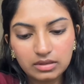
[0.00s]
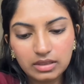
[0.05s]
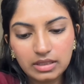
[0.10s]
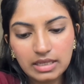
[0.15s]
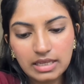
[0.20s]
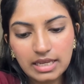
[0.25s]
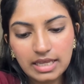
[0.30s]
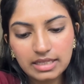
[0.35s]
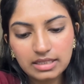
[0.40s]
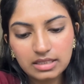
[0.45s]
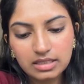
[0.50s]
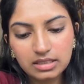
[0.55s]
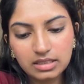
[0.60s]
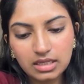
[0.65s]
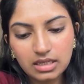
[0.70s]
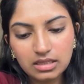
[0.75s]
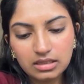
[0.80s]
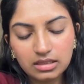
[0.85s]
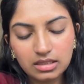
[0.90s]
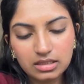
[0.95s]
Let's
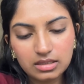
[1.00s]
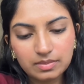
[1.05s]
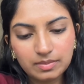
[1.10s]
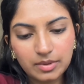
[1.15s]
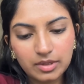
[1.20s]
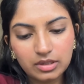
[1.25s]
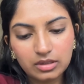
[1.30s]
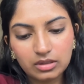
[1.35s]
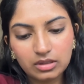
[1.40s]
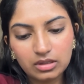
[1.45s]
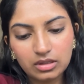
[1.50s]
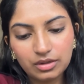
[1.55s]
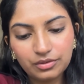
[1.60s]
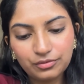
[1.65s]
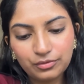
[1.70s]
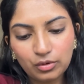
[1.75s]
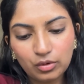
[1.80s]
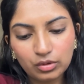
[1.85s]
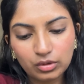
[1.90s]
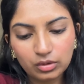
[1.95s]
take this particular
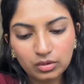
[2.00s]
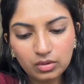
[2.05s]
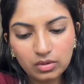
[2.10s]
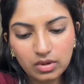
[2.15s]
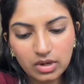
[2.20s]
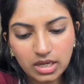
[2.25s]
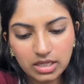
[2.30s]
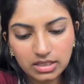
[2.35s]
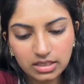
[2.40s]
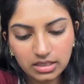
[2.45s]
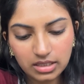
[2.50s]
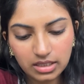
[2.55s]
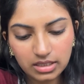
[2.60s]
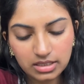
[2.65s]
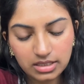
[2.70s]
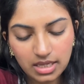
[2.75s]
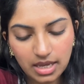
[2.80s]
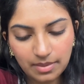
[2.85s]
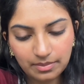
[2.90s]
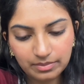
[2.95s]
photo as an
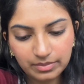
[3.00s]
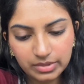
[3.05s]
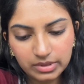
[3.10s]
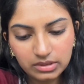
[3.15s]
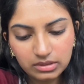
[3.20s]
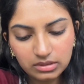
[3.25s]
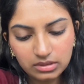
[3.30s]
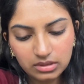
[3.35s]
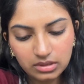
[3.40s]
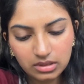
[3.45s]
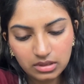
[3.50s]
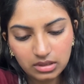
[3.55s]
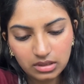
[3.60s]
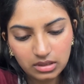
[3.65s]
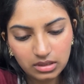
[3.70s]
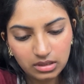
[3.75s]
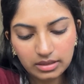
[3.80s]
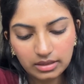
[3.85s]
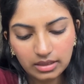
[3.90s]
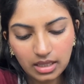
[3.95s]
example.
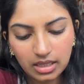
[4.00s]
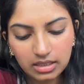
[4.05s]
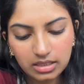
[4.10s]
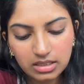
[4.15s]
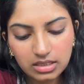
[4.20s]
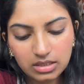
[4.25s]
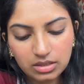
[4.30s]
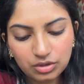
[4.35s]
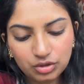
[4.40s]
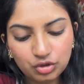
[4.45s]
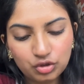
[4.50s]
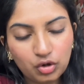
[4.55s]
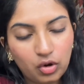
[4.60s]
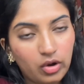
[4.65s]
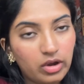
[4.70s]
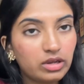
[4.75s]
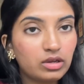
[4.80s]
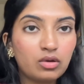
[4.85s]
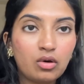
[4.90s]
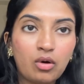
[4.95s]
There is
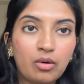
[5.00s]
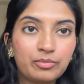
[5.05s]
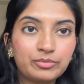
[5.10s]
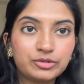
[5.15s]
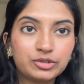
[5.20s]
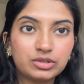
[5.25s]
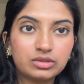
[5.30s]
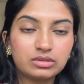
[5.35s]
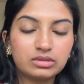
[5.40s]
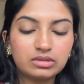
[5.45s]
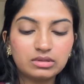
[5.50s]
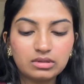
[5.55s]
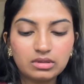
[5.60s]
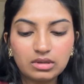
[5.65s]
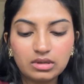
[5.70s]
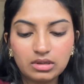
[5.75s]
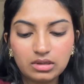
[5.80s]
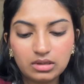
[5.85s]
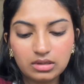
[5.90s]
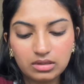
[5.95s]
drawing option.
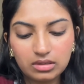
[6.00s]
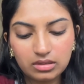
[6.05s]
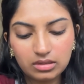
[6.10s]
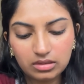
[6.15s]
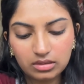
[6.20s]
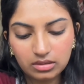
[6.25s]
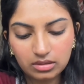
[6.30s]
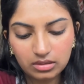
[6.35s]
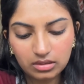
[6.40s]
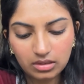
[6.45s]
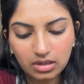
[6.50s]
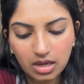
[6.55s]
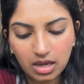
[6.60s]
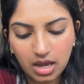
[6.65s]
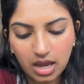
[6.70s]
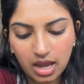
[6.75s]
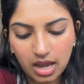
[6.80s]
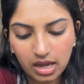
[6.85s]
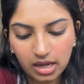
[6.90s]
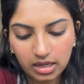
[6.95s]

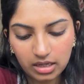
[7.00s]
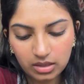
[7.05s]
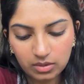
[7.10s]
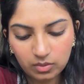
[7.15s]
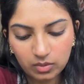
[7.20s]
I